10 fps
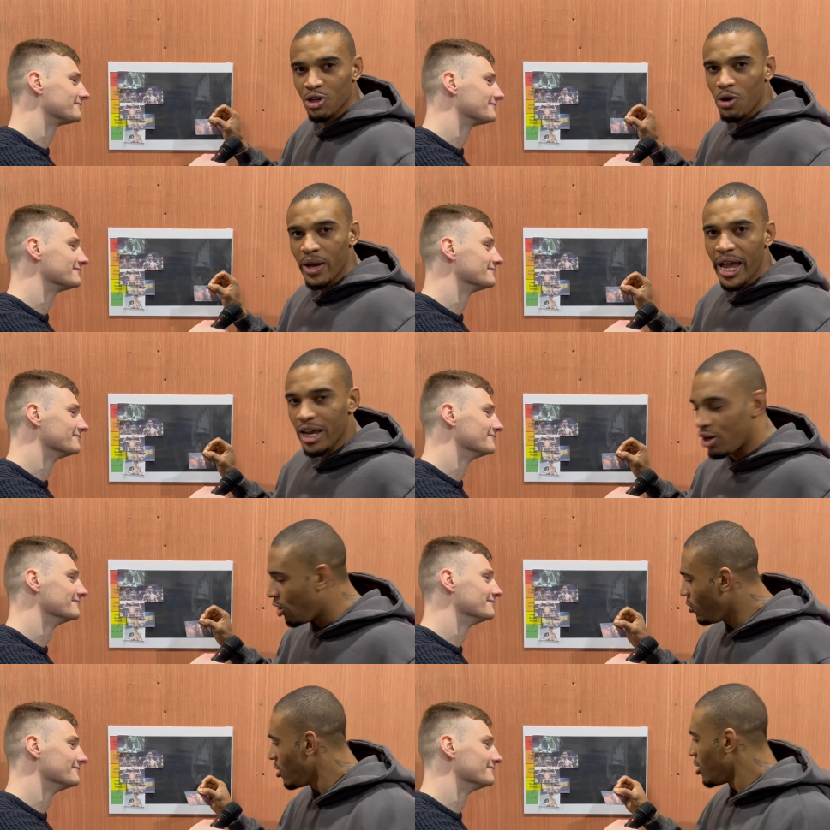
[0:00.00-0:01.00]
Speaker 1: go 8 and
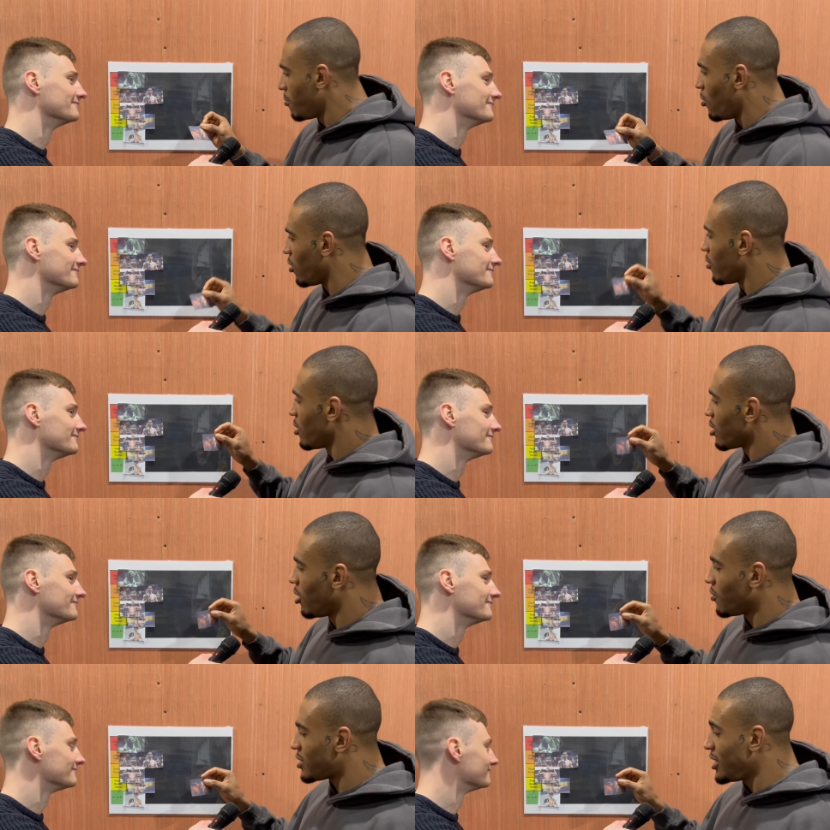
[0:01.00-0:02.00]
0. But, you
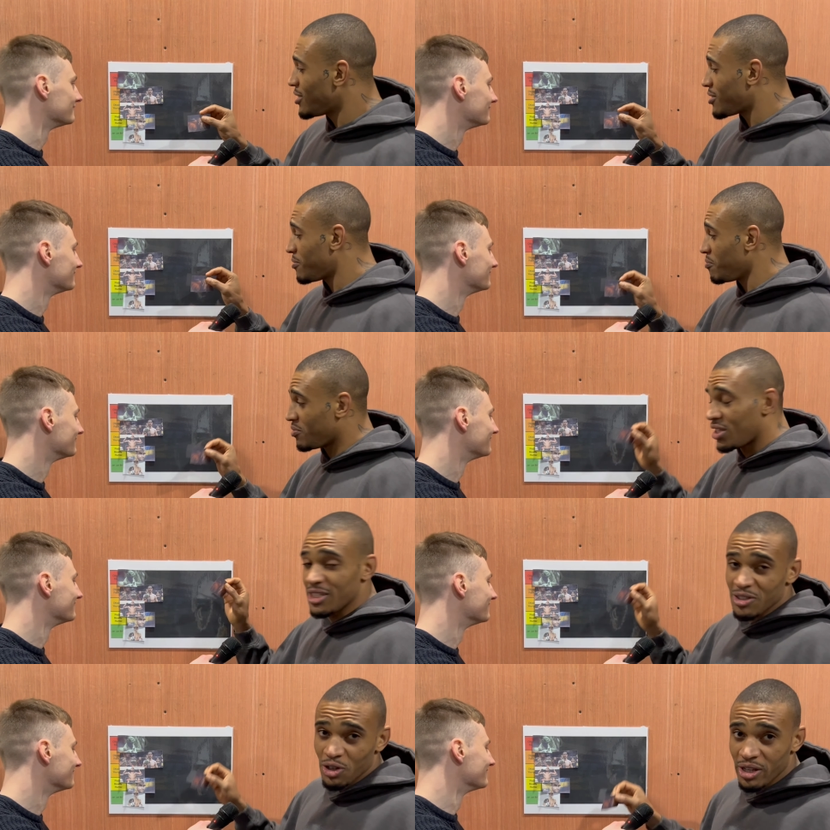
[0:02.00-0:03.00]
know, since since
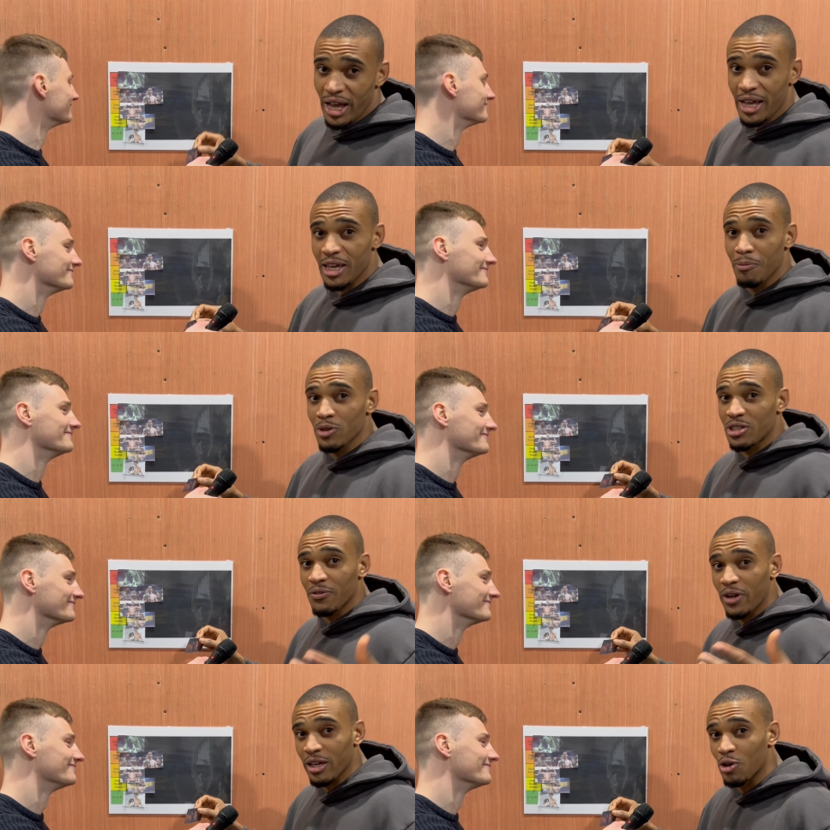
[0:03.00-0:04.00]
he's done that, he must have
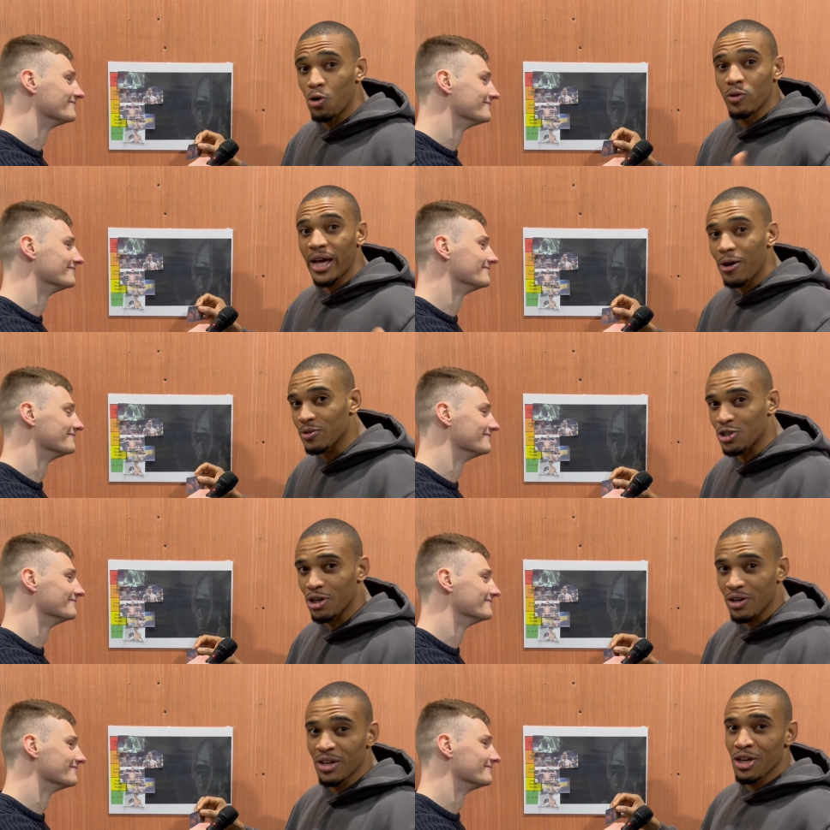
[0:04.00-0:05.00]
like called out
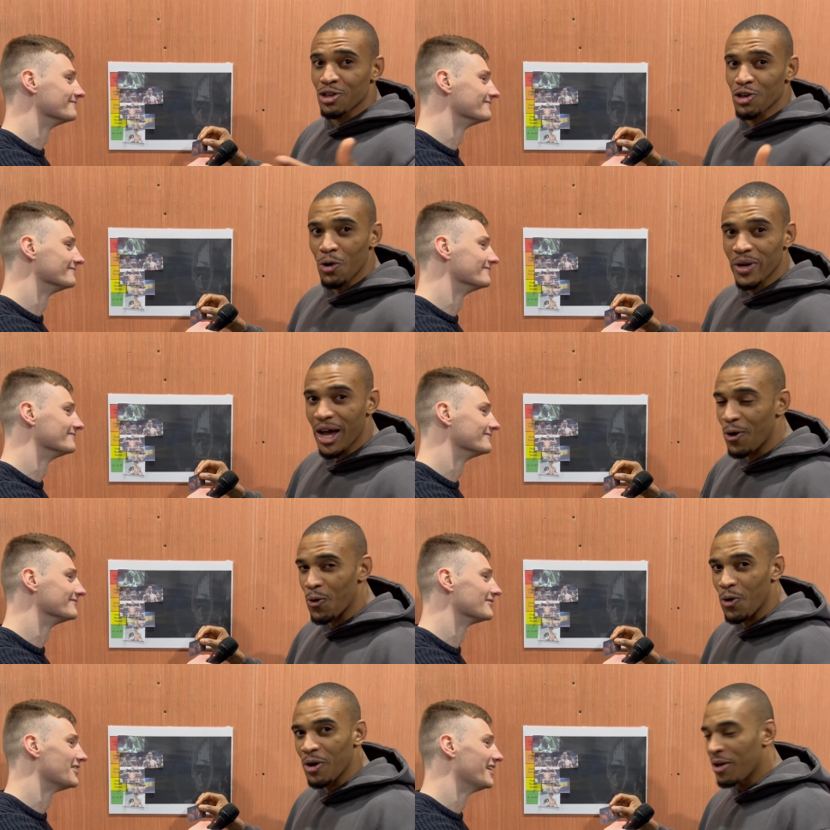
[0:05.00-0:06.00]
to Yoda
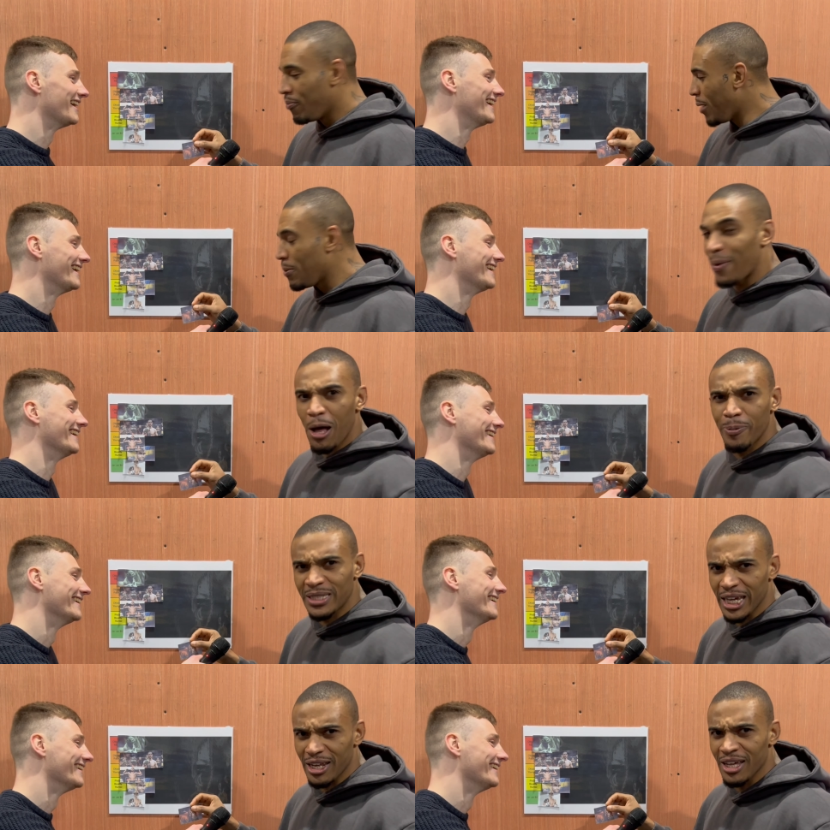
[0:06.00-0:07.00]
or maybe
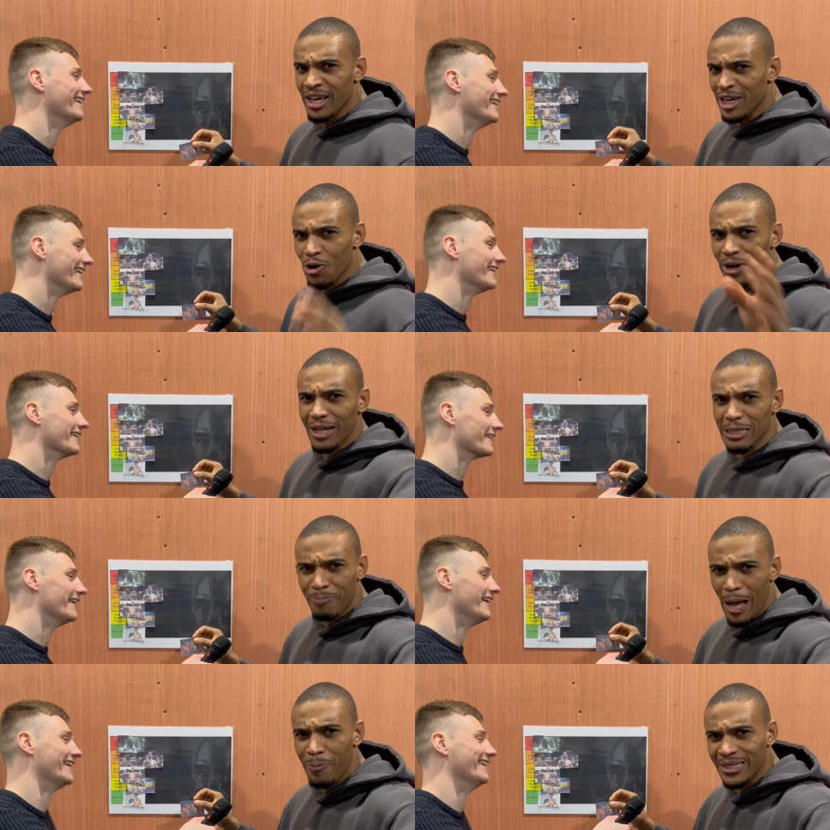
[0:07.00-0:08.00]
Palpatine. He called out to
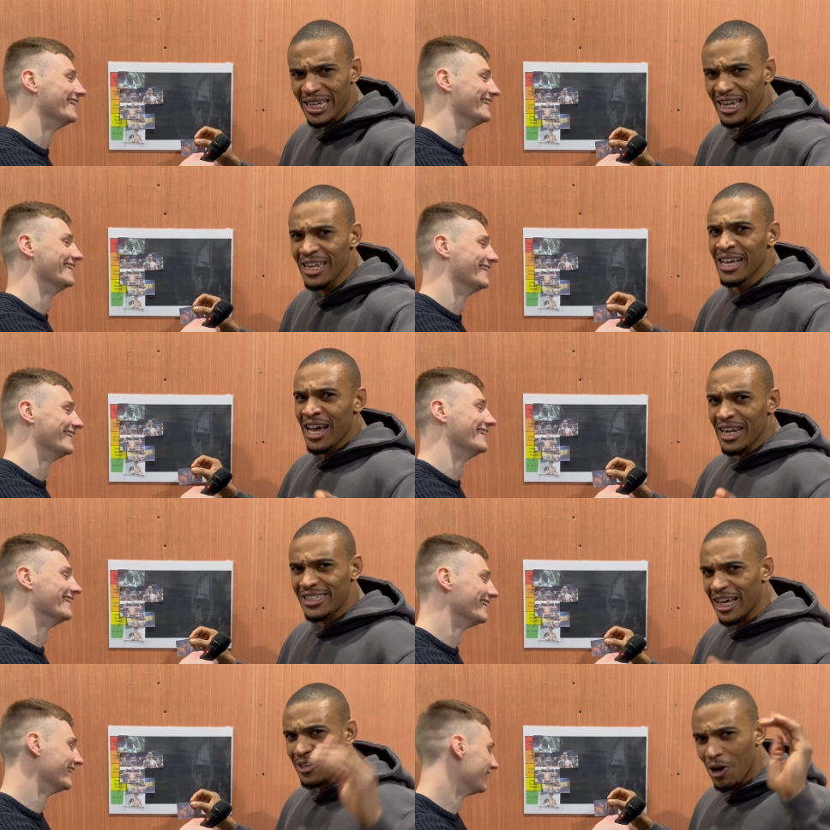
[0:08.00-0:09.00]
Palpatine and he
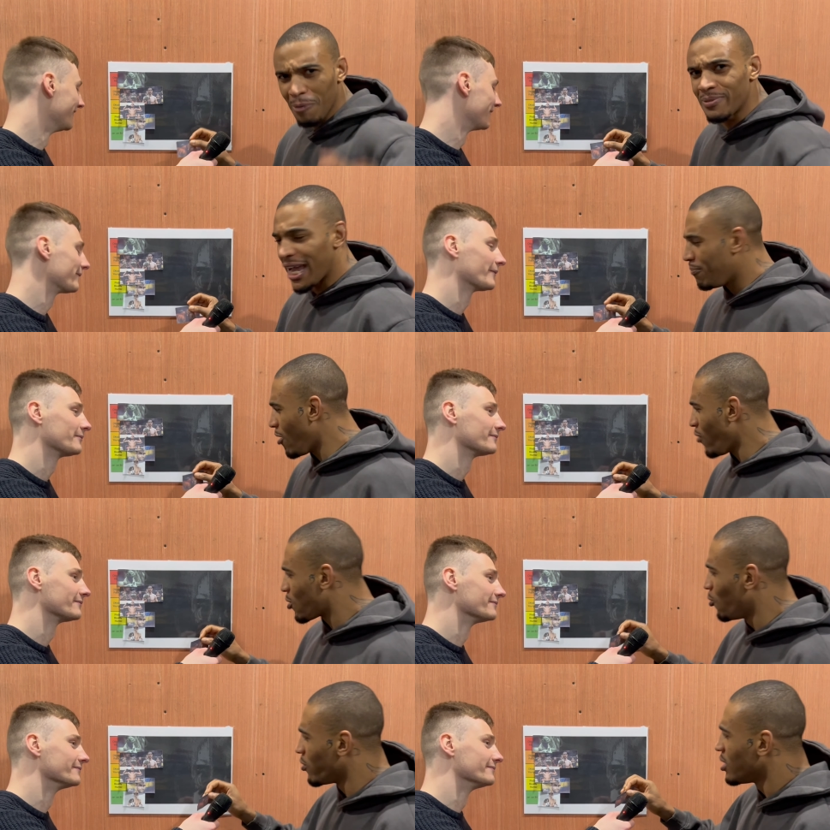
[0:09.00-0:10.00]
said, update my
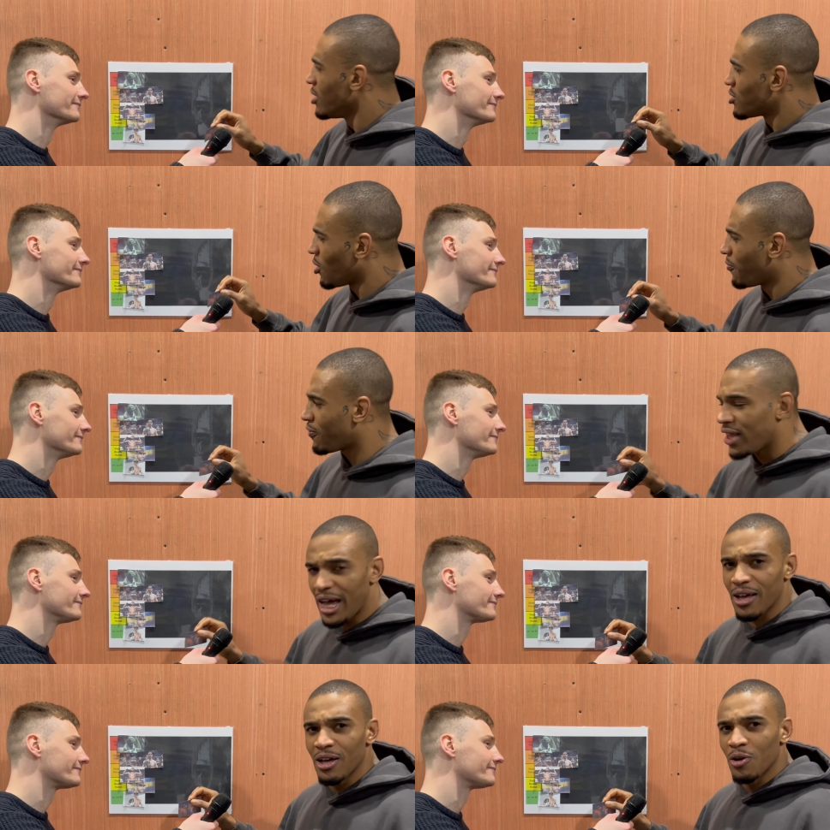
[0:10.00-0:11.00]
record. So for that,
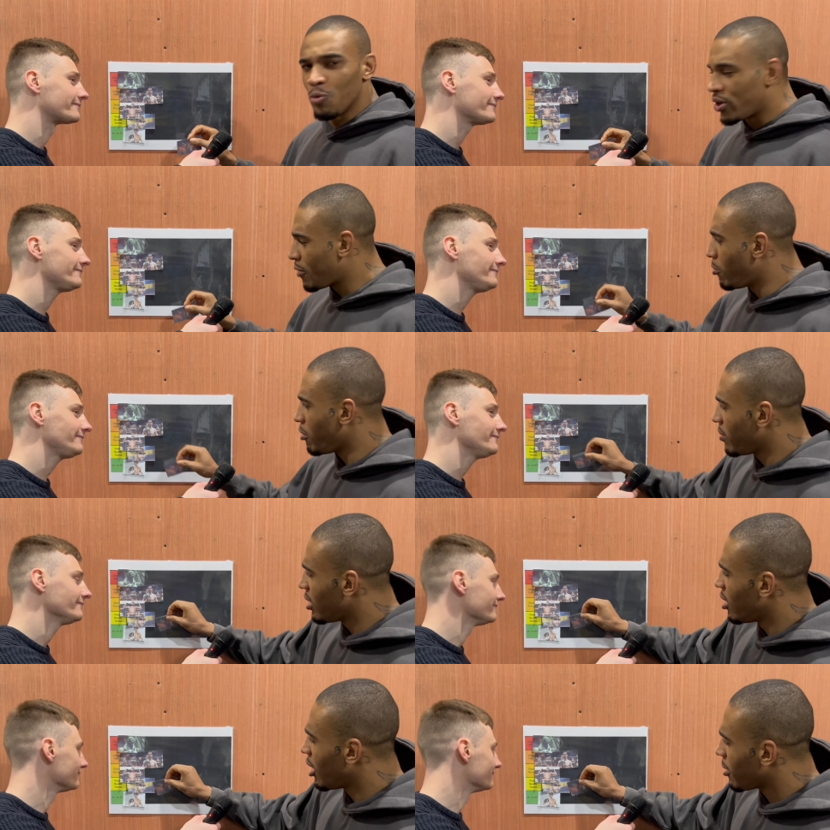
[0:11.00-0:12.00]
we'll put him in
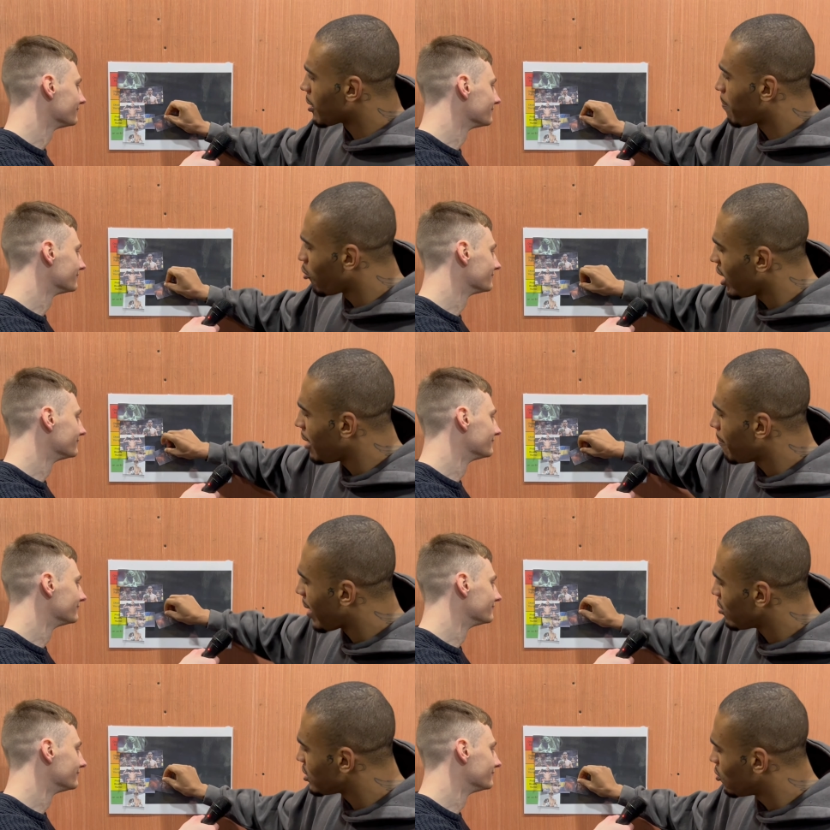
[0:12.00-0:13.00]
the, the prelim
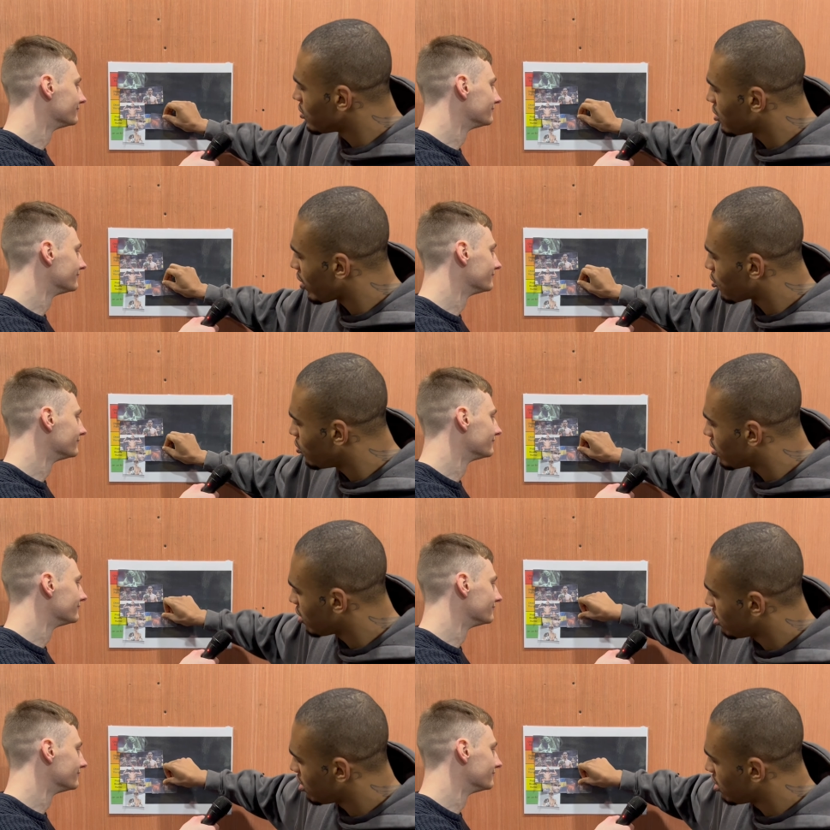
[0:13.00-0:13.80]
bounty hunter record.